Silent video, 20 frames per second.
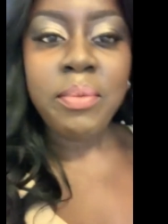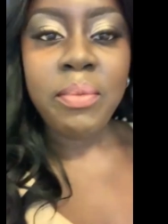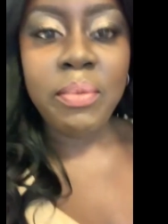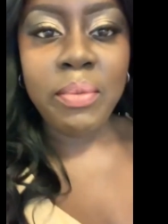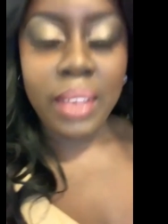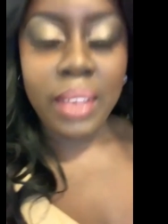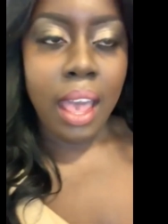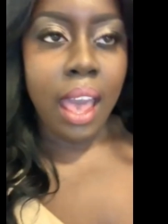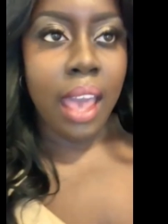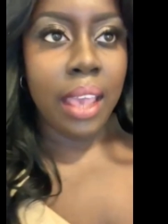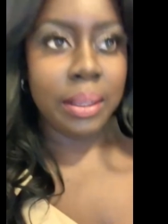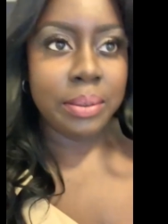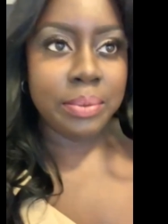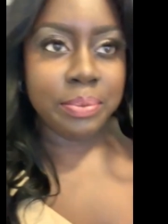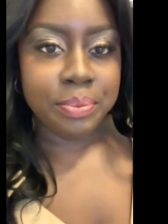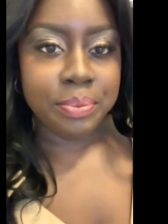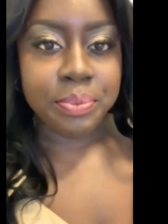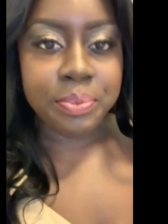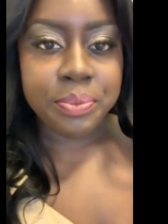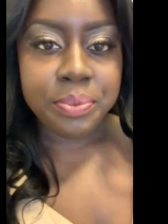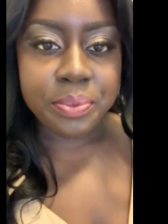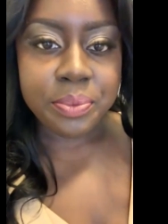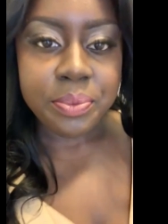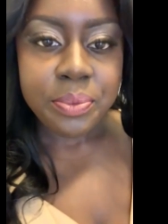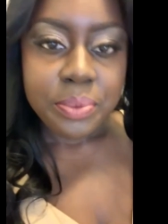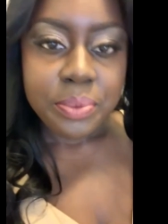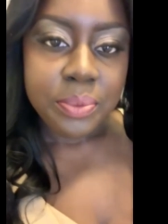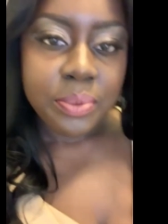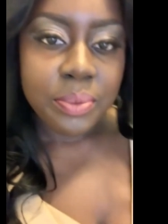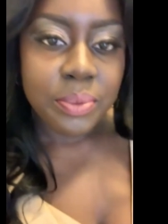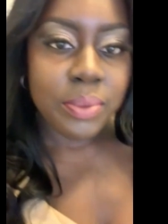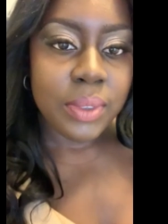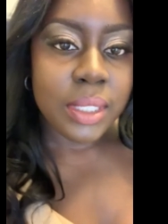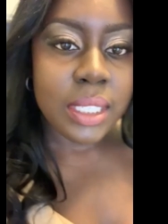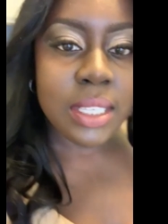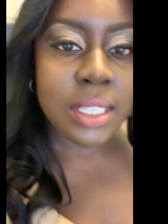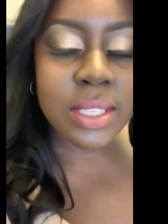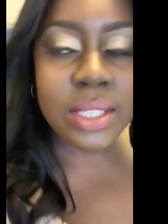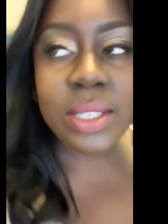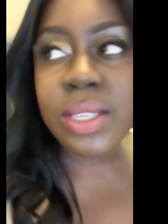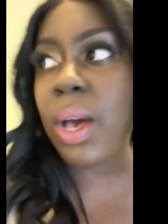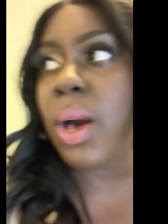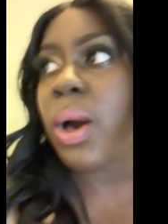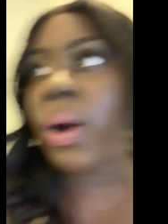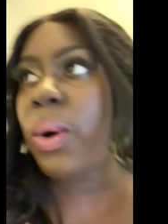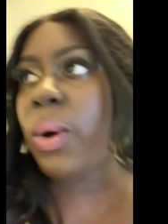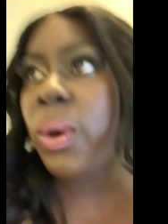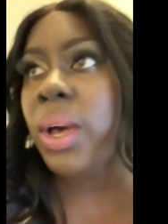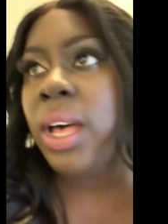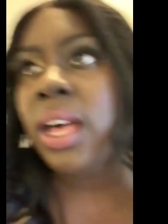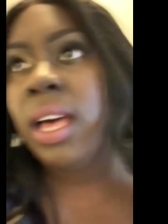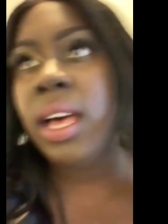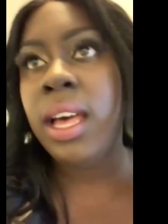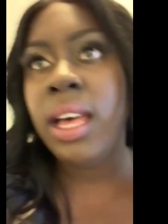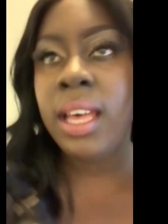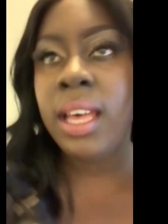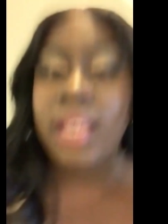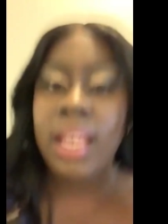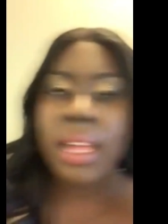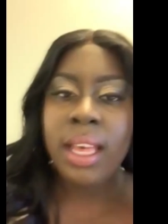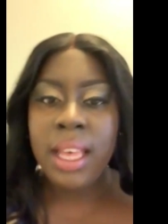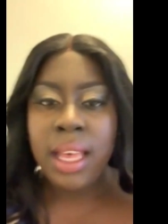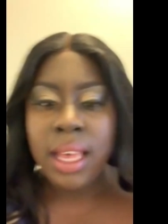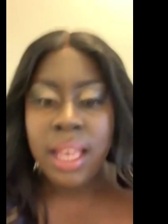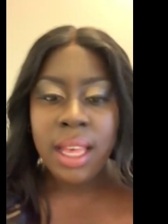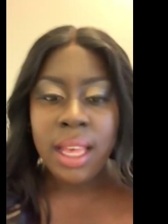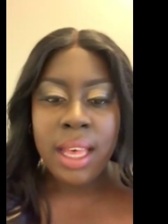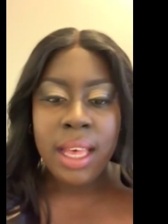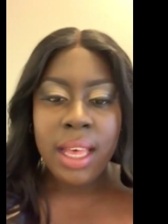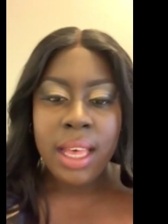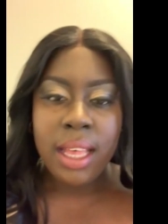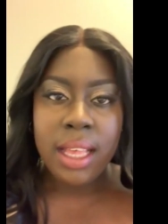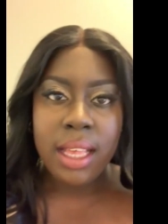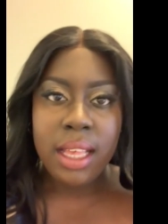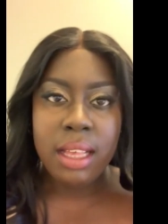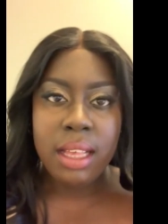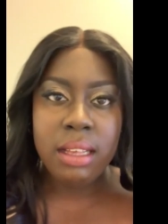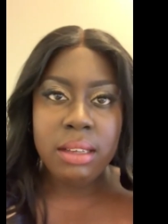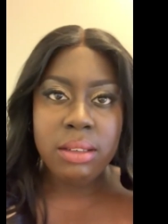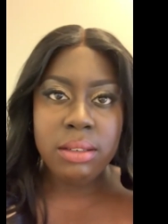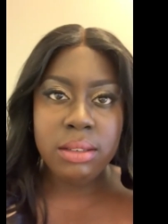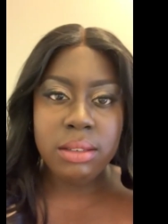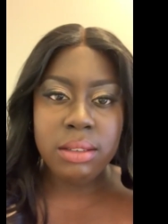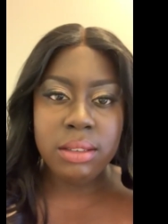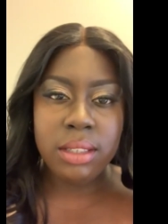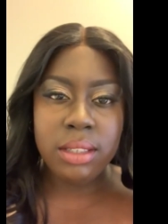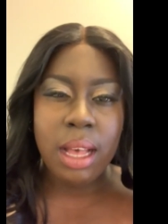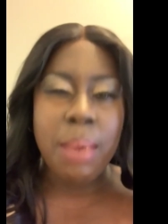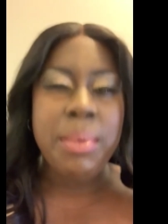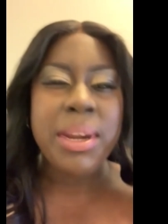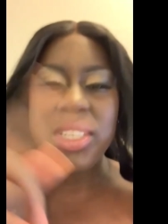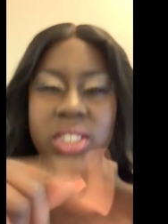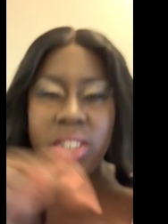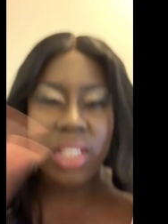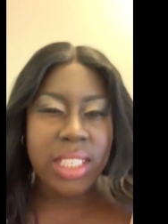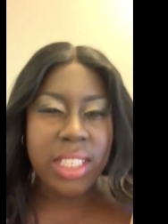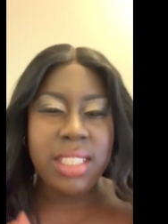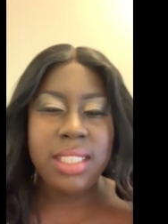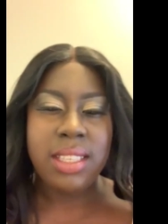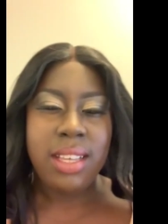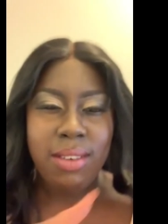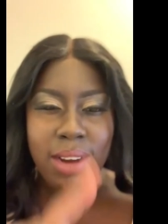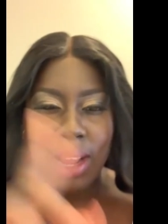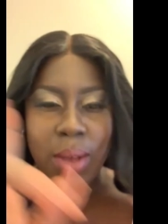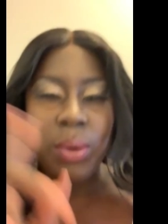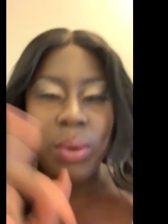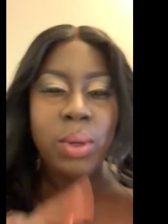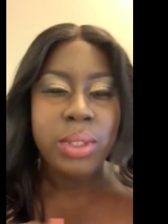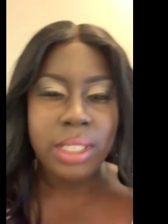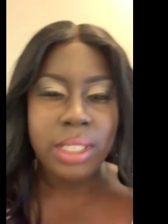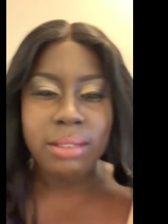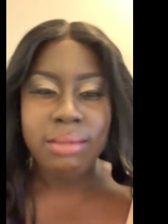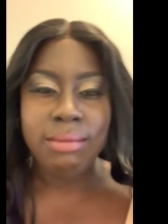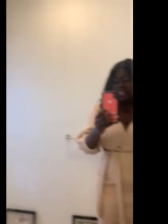Okay. So I'm gonna turn this around, hold on.